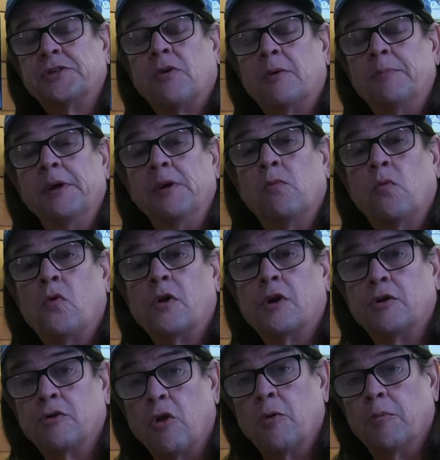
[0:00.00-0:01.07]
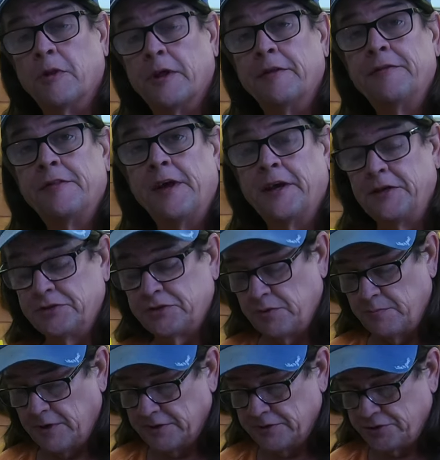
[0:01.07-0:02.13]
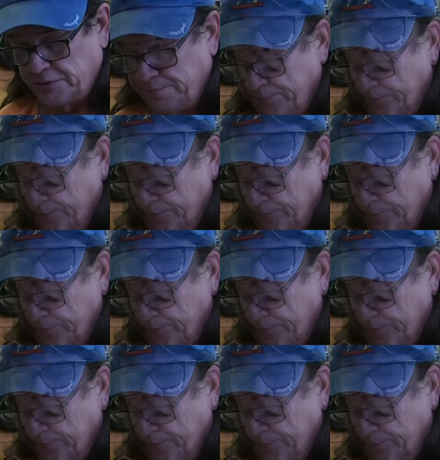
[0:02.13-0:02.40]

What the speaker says: are being worn globally. Thank you so much.